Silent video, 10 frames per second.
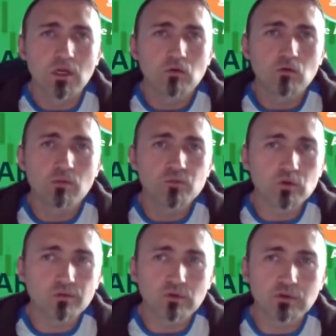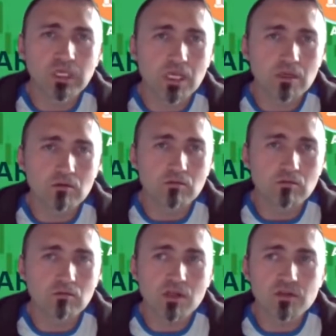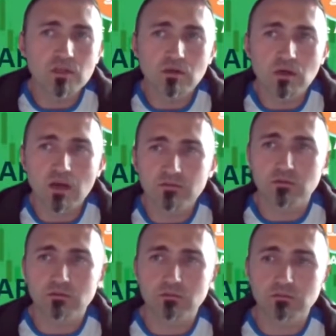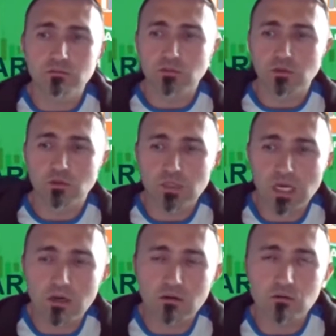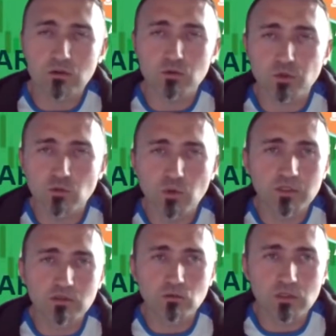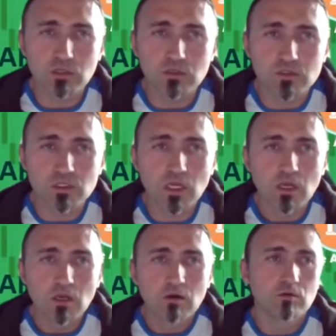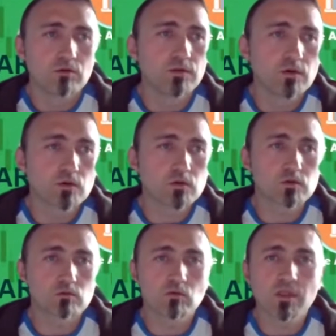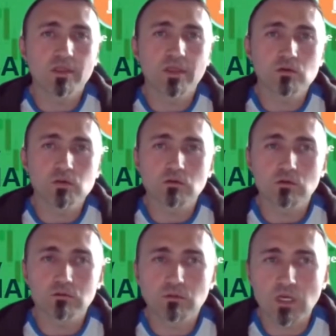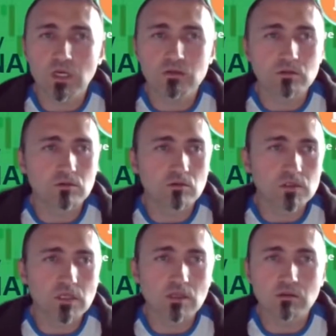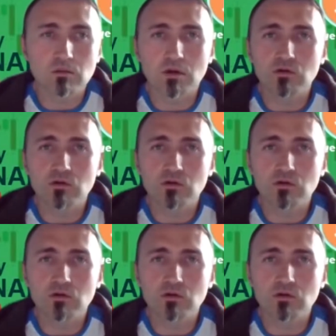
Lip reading: one beautiful day, 1 year after, now or probably 2 years, those 1,000 or 2,000 USD that you are